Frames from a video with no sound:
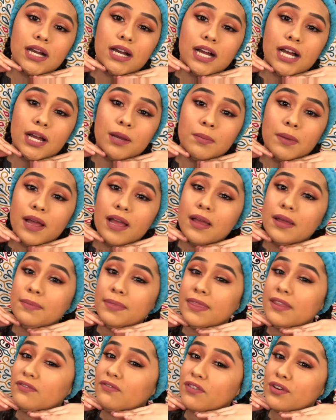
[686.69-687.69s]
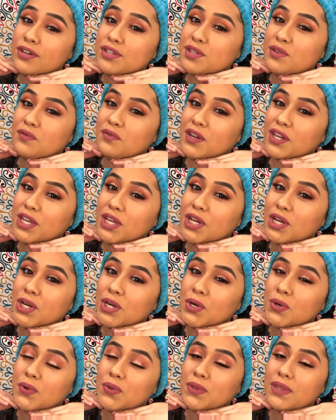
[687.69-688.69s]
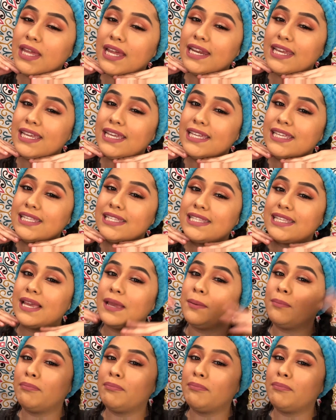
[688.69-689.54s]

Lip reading: the first video that is